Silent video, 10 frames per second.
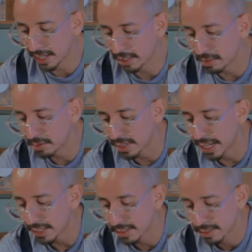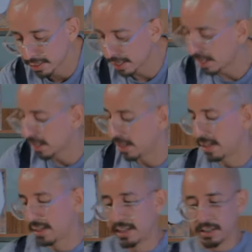and use that.
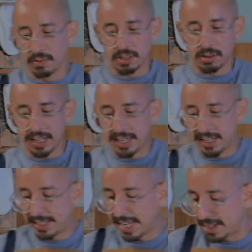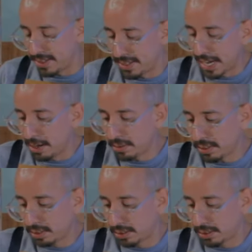We'll go ahead and take this out,